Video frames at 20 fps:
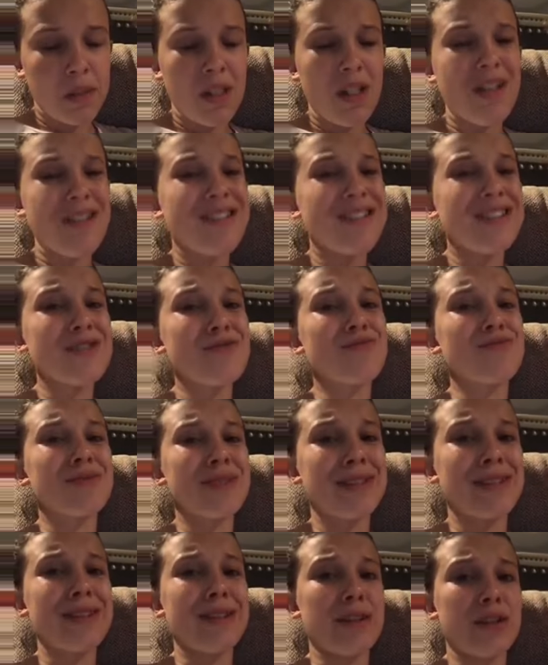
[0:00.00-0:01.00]
I really
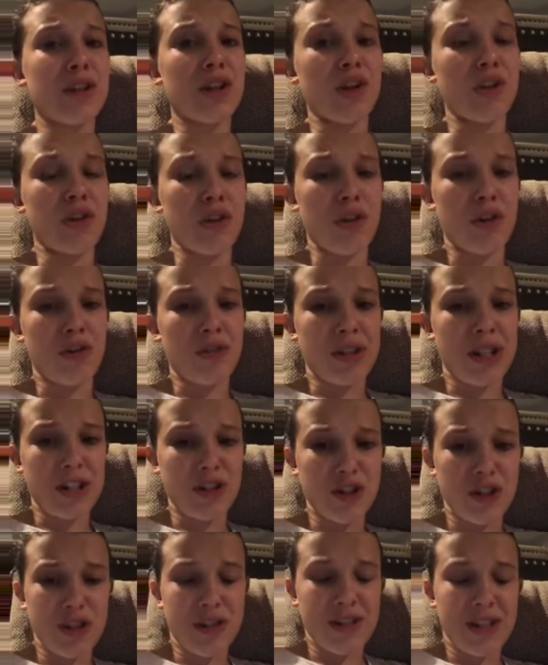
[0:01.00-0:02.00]
need to go to the urination
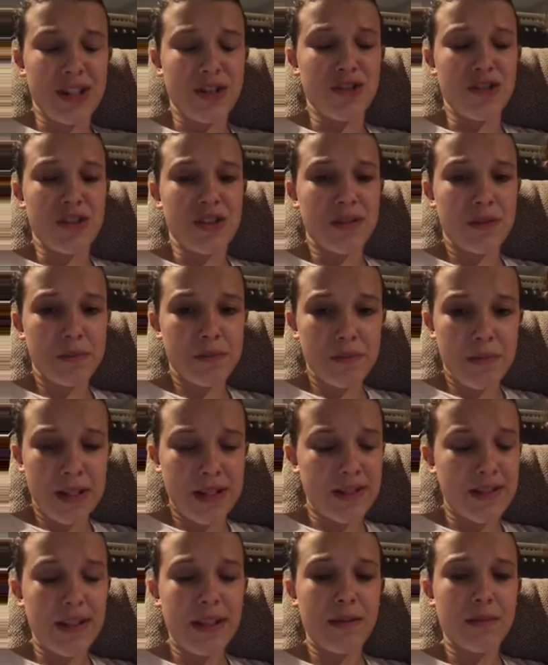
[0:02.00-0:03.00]
station. It's
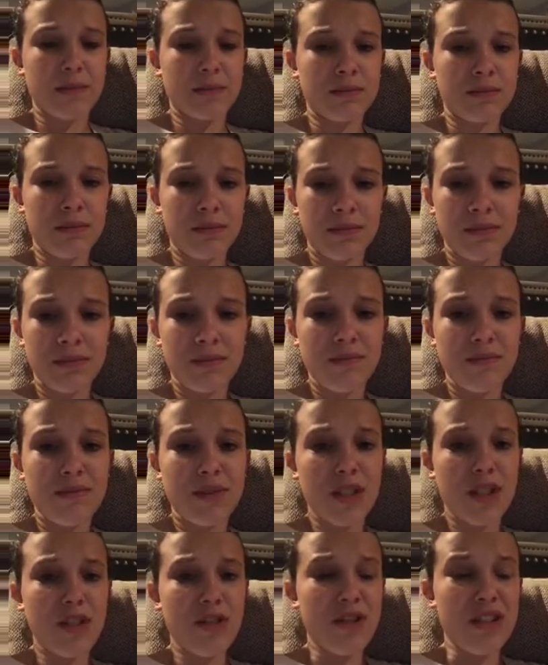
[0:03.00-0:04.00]
you like, what? The
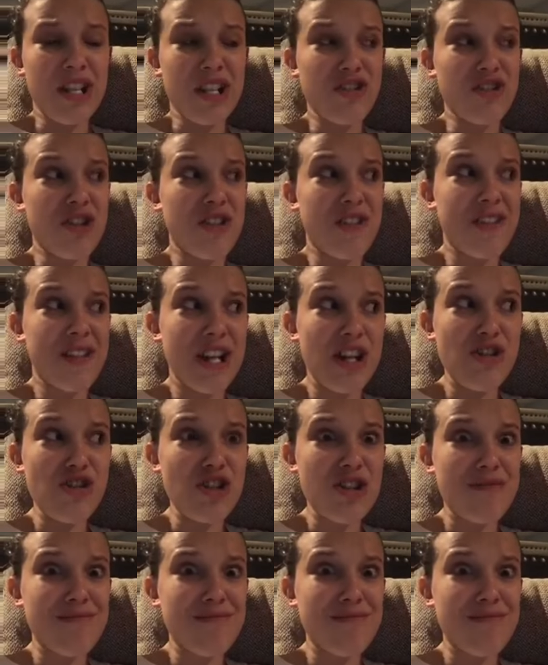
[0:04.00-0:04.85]
urination station?